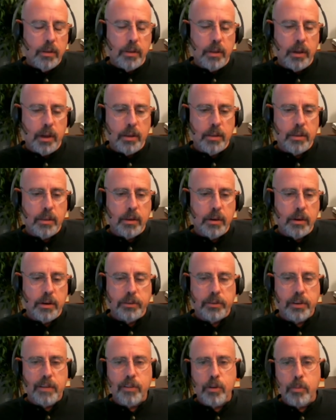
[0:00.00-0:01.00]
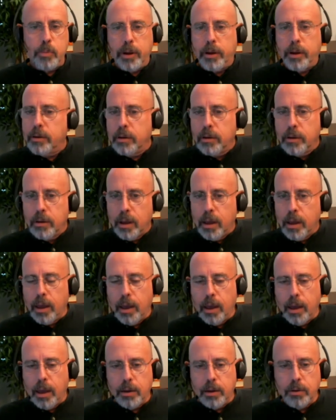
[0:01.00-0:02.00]
than there has ever been,
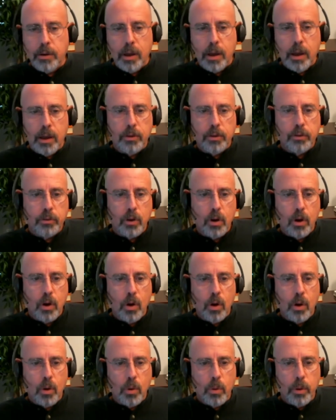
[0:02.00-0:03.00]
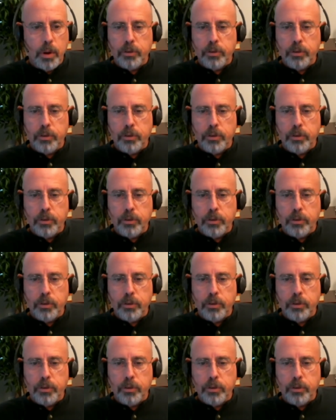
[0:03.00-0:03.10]
and so